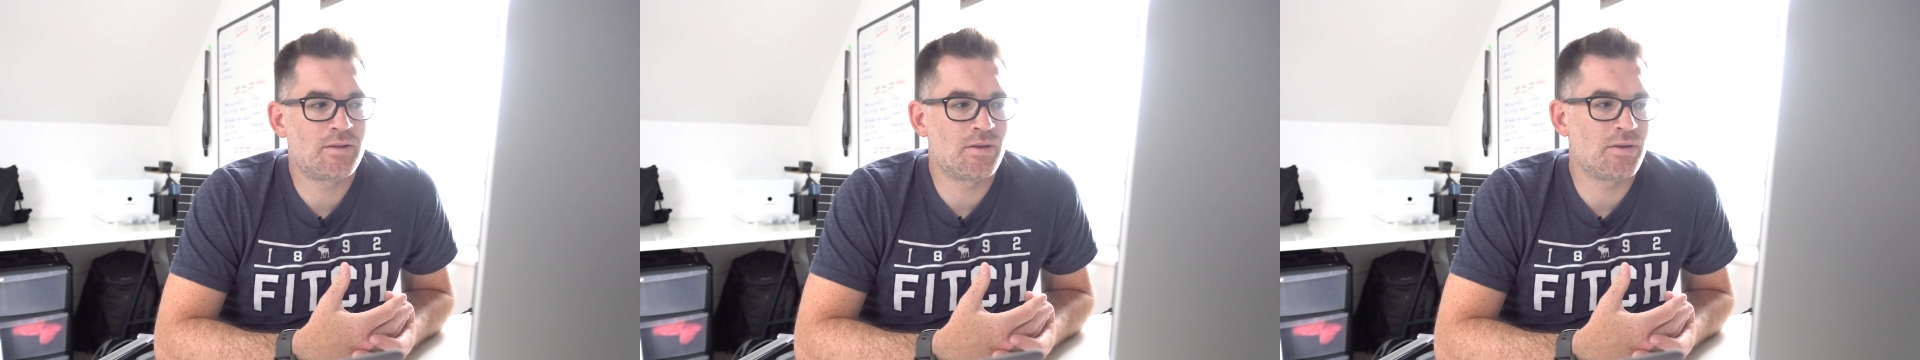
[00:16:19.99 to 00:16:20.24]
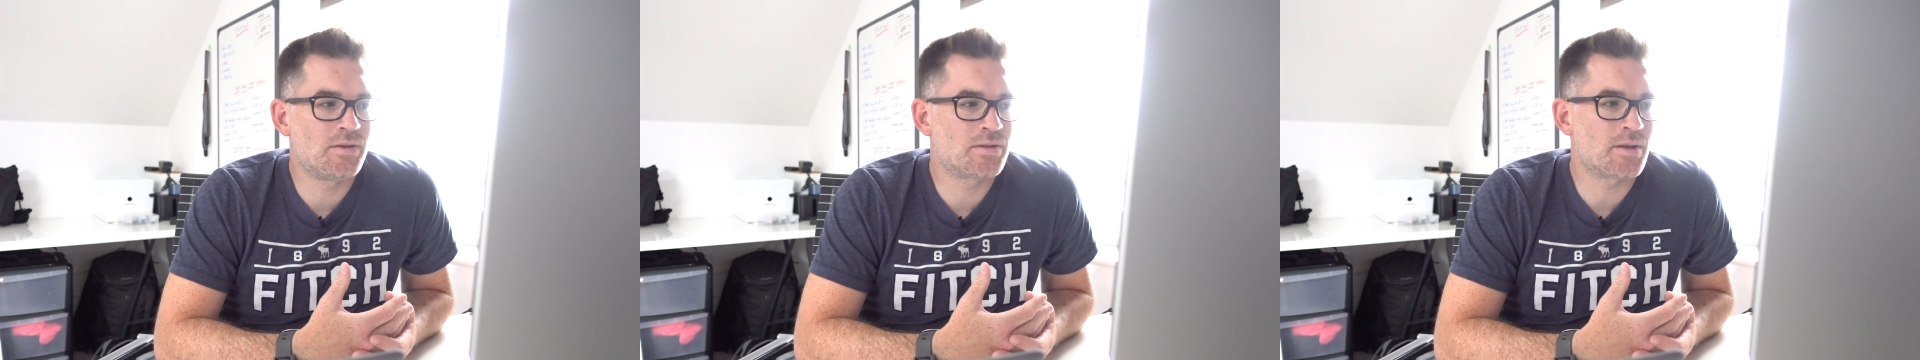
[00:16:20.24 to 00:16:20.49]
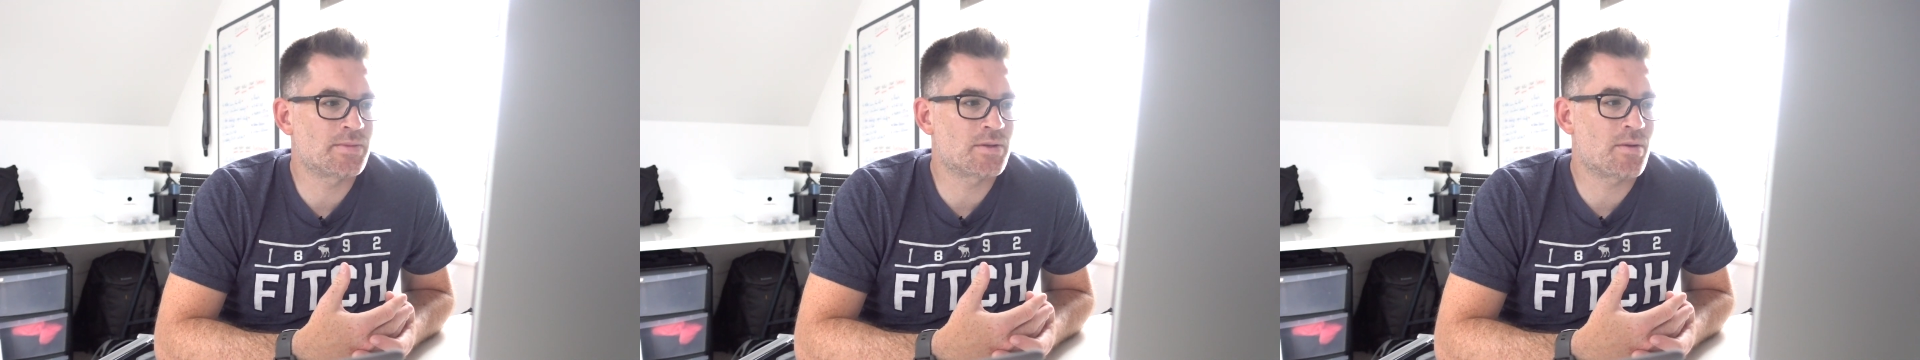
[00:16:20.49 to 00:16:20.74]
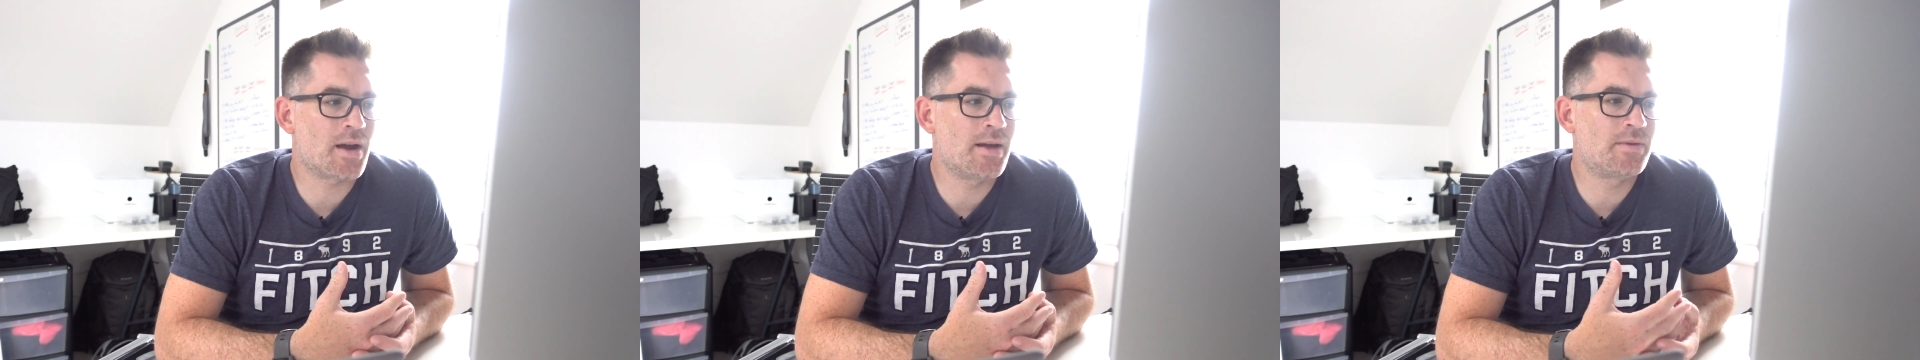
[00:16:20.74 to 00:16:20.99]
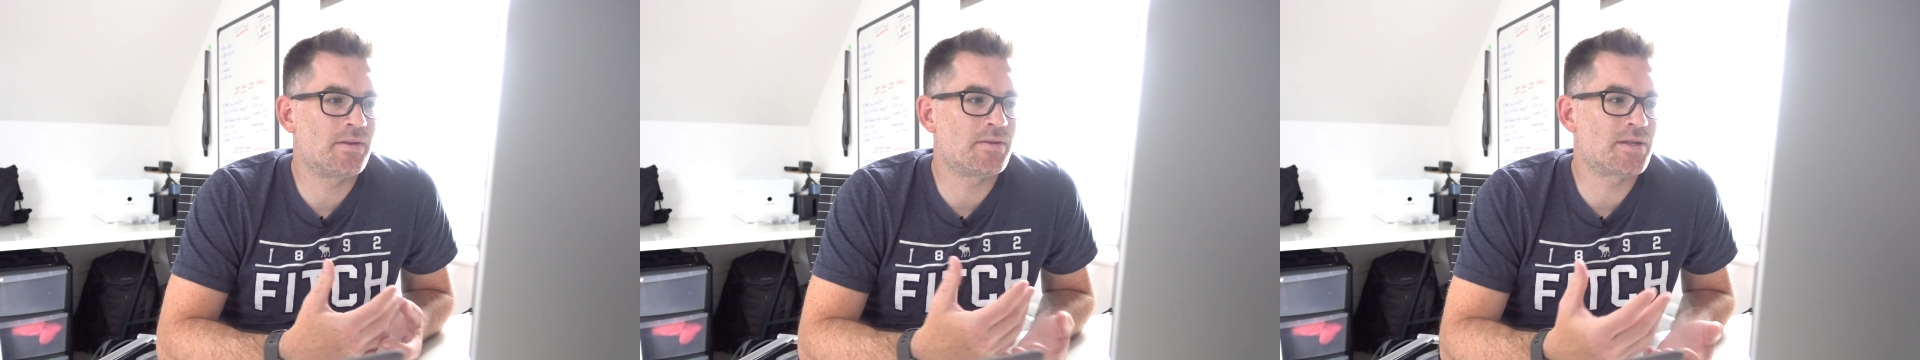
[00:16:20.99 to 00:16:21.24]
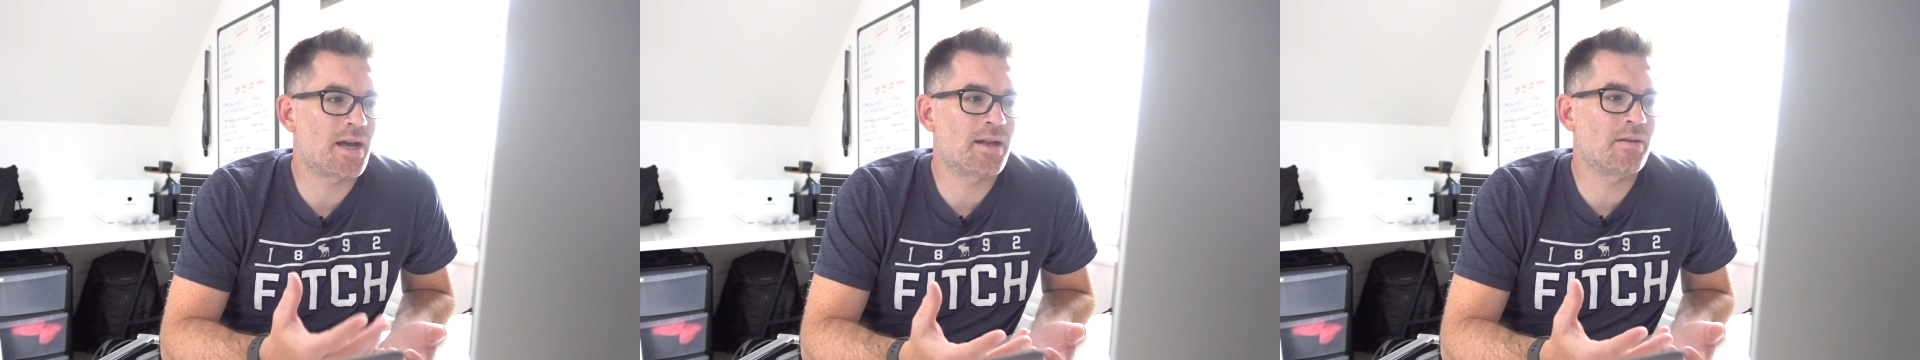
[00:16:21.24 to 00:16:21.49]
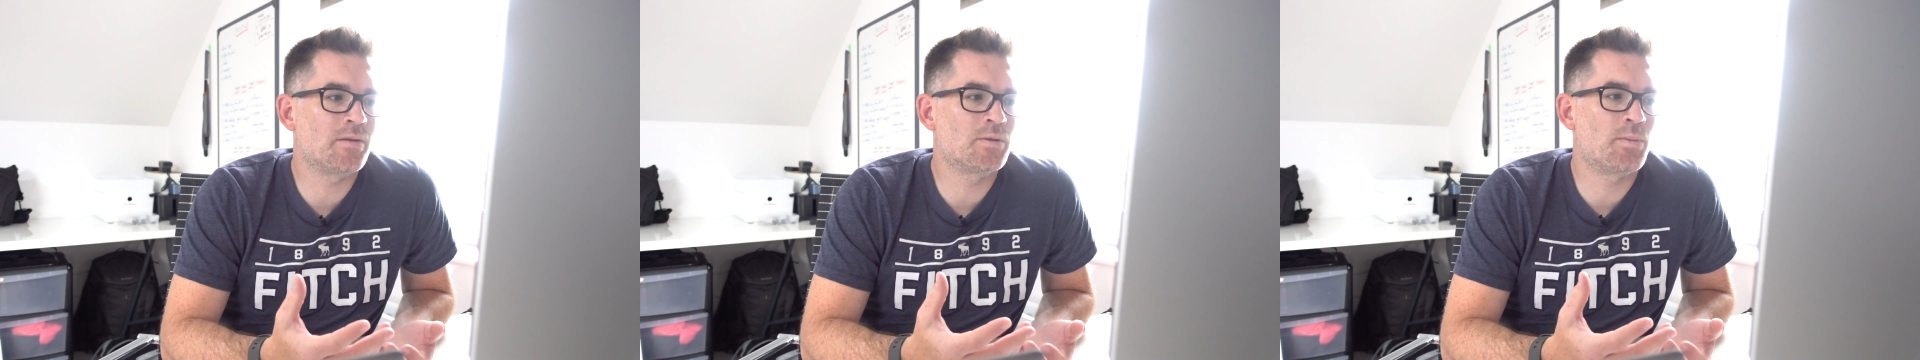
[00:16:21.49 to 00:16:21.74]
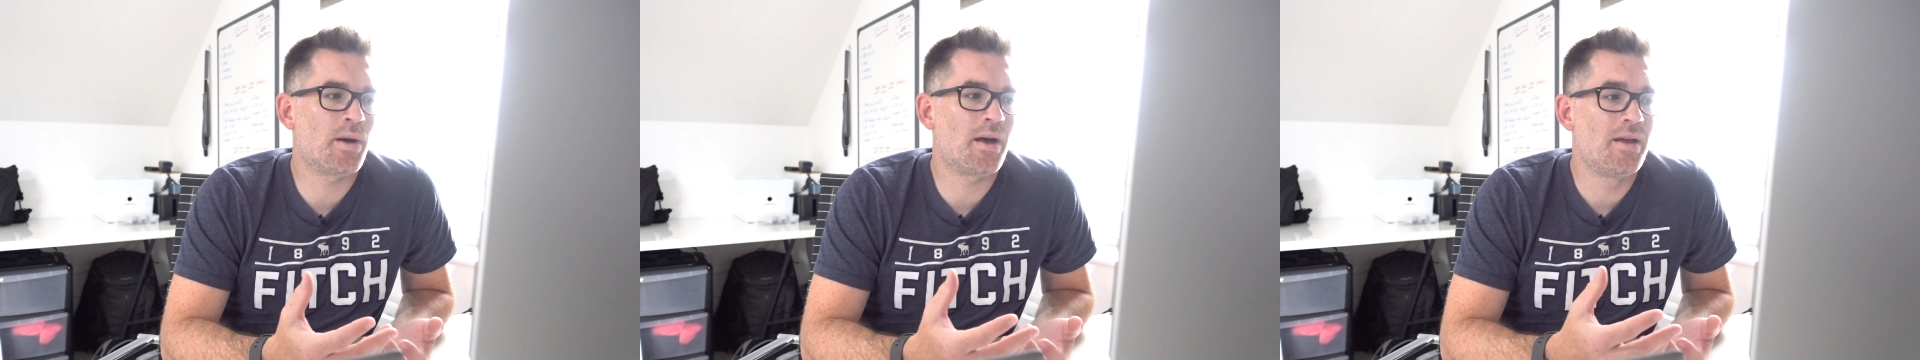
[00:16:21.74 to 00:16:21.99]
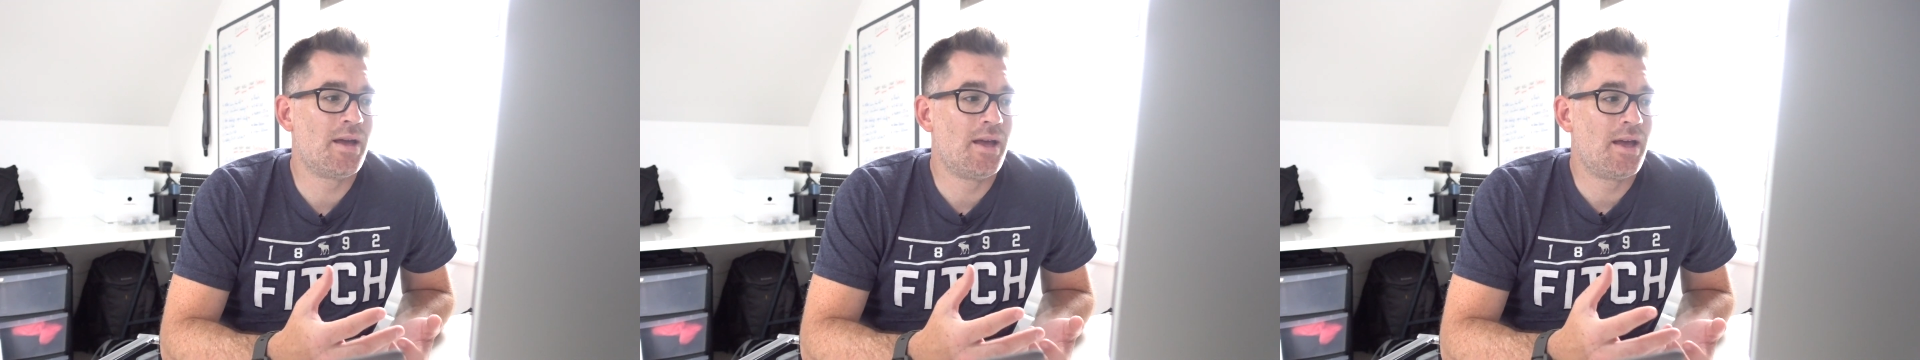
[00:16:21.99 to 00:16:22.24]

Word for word: to subscribe to their channels, but